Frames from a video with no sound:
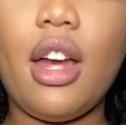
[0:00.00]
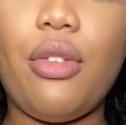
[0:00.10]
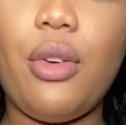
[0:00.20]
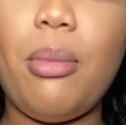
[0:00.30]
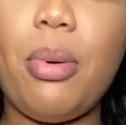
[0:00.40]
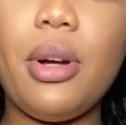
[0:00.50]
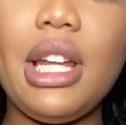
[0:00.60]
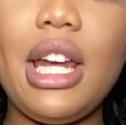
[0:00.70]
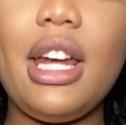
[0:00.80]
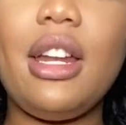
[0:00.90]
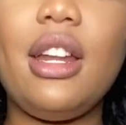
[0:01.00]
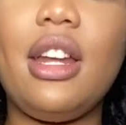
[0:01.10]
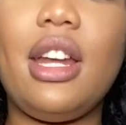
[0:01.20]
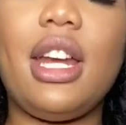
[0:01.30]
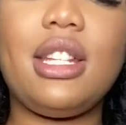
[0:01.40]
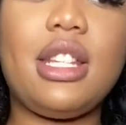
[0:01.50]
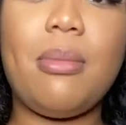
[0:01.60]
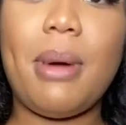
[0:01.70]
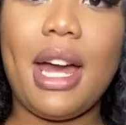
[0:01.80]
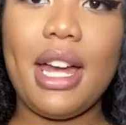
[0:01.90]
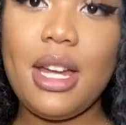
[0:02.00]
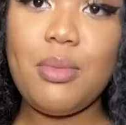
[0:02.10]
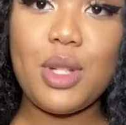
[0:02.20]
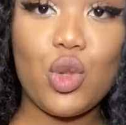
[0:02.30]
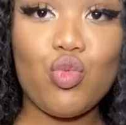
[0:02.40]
If we pull it, it's to my hips.